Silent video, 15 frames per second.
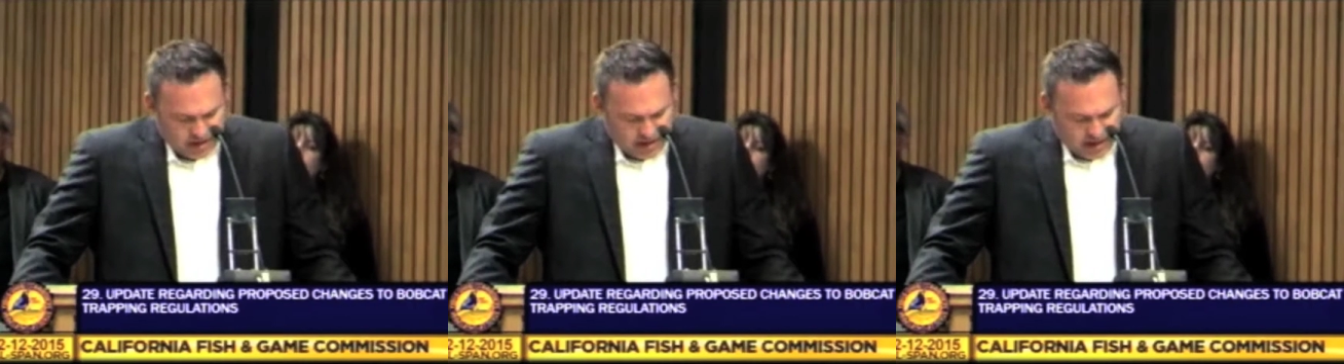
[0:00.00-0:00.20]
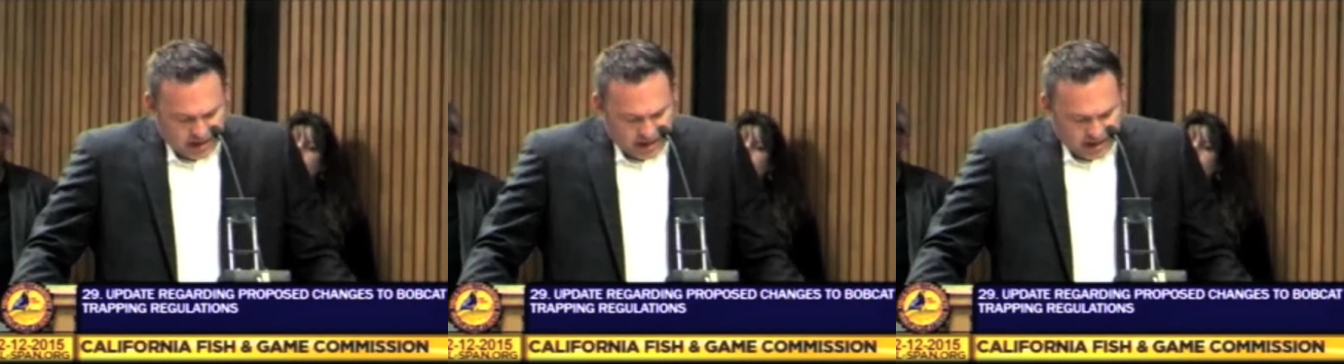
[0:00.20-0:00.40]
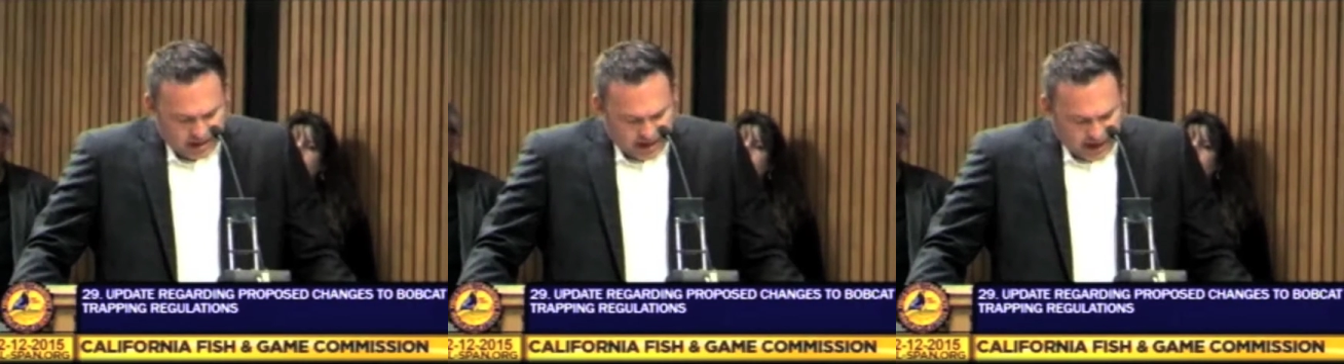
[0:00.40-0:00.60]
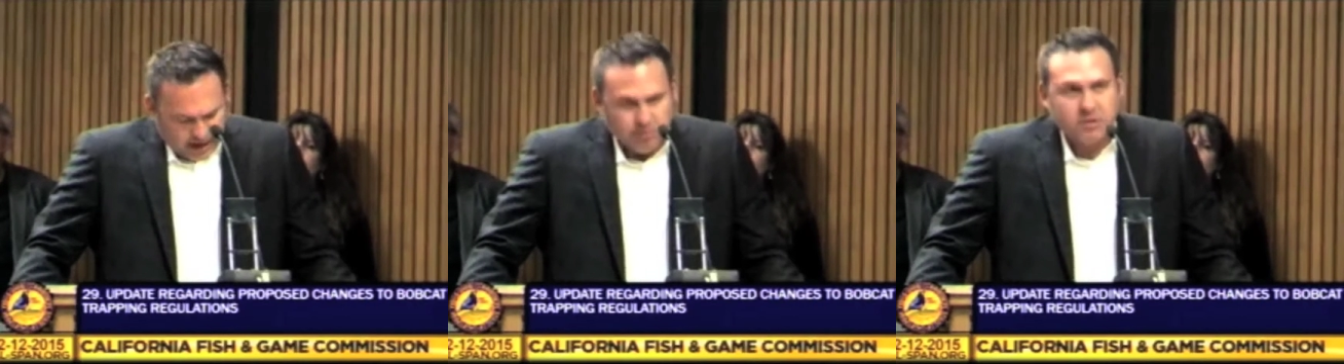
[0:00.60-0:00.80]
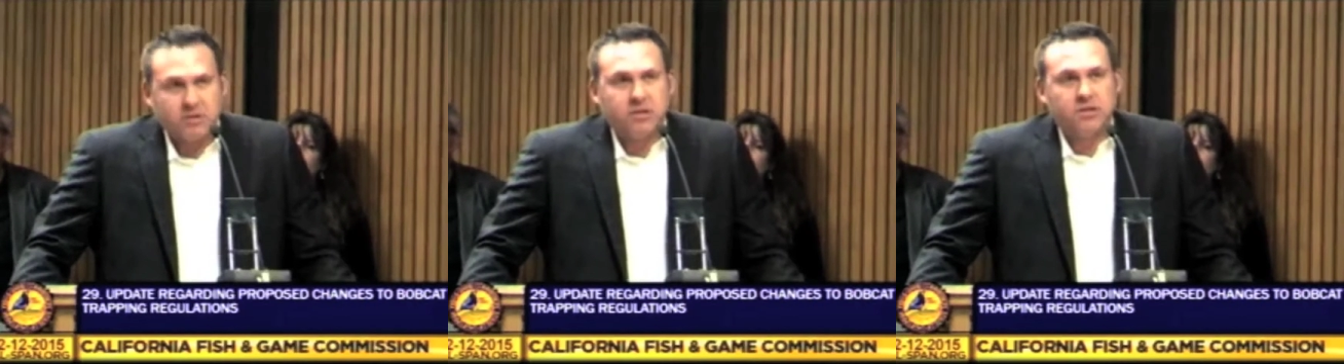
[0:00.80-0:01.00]
And
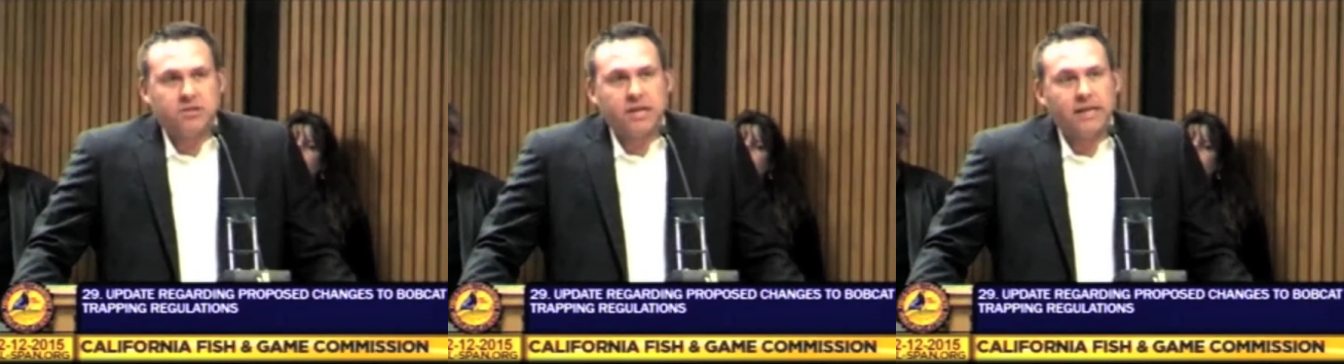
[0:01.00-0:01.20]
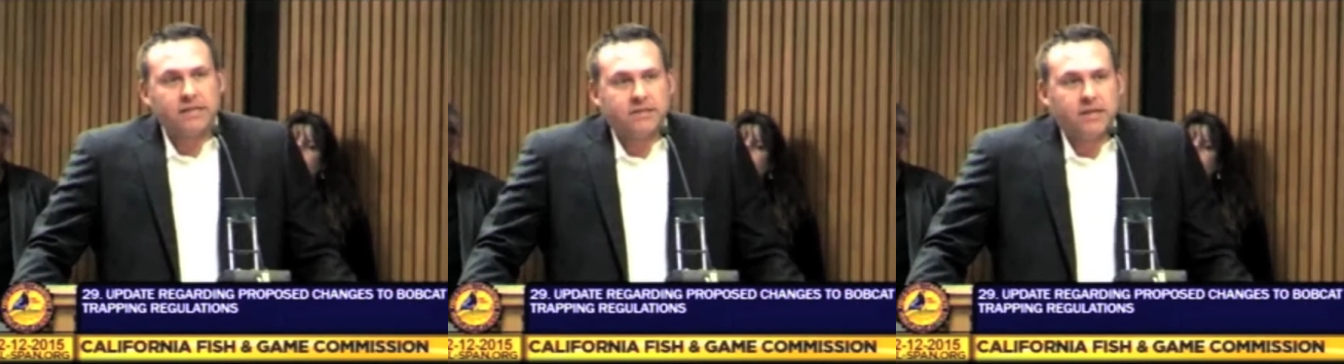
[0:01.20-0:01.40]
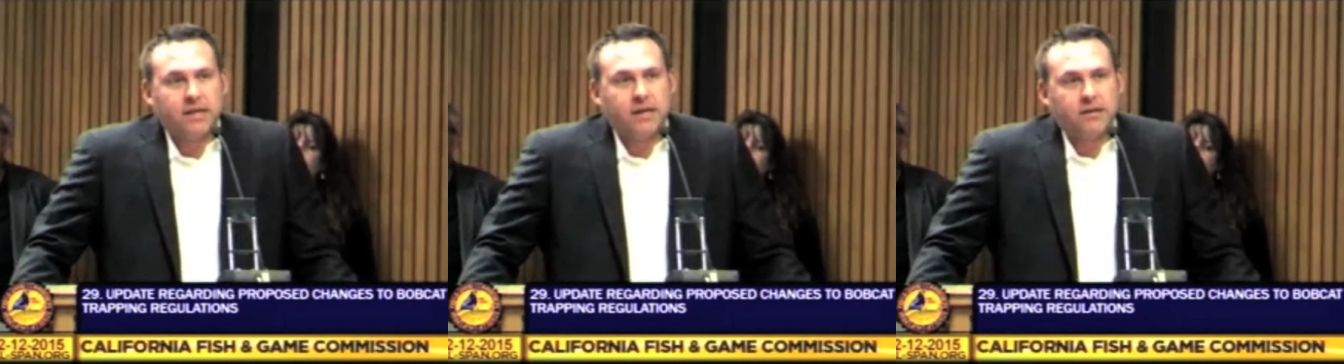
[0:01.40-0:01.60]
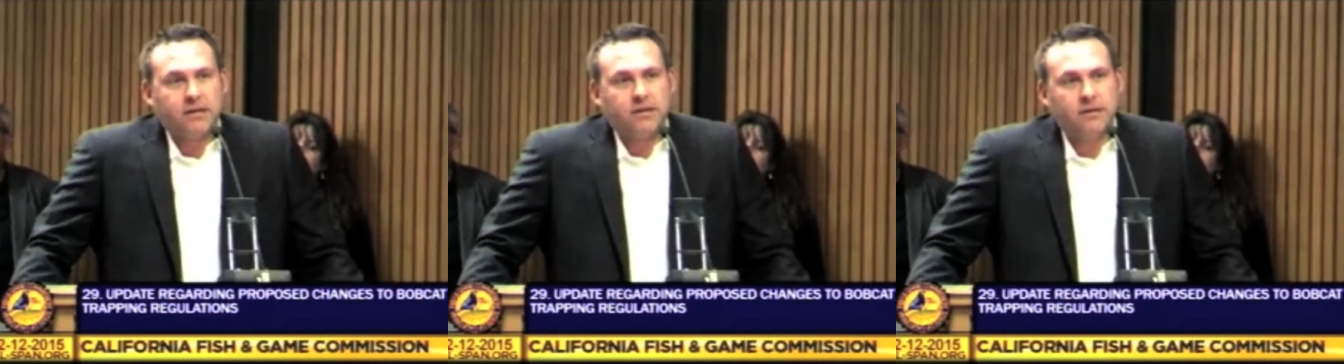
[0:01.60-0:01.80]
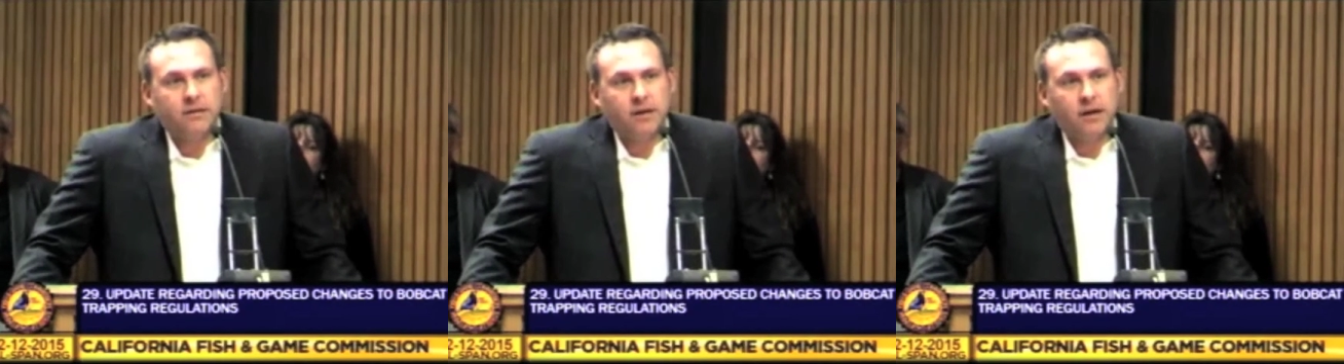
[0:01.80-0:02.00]
I would suggest
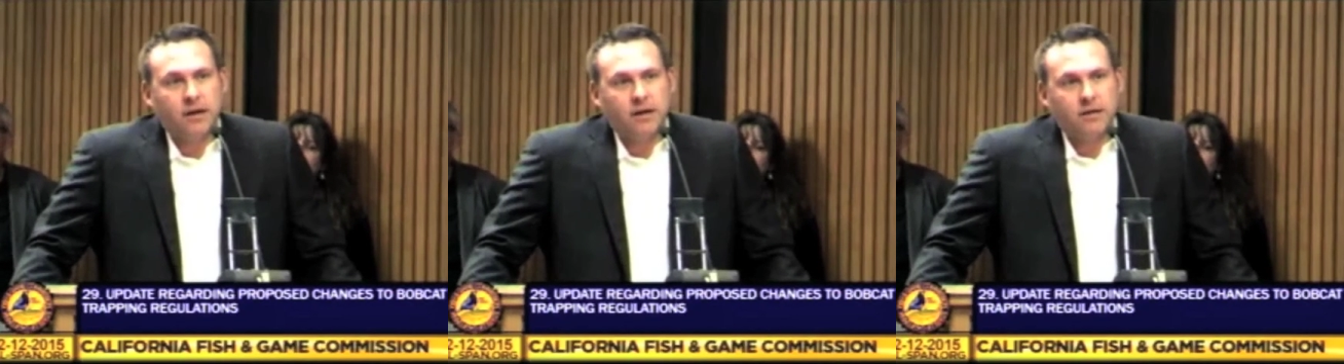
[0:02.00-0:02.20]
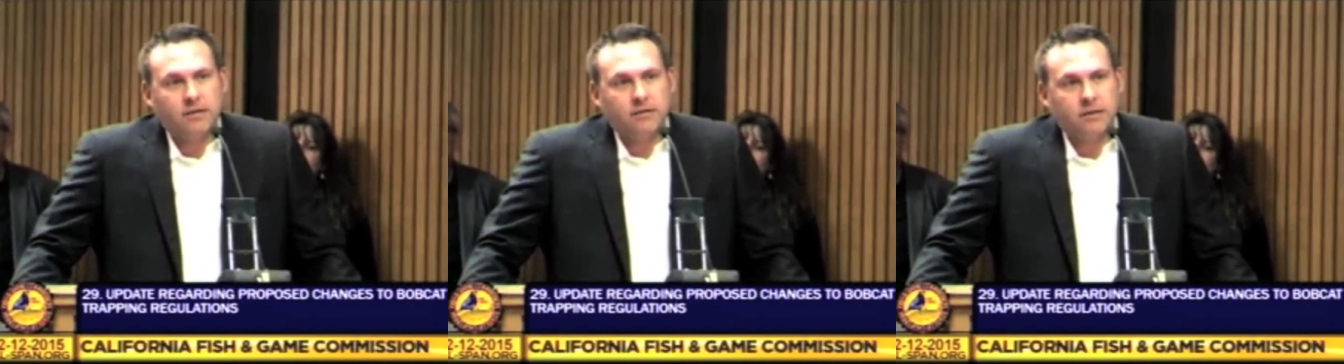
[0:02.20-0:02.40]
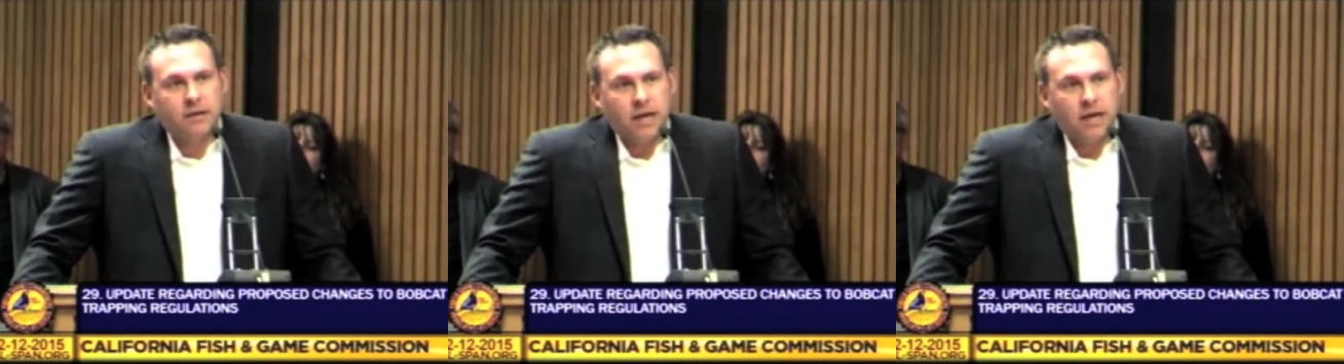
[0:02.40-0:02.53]
that uh,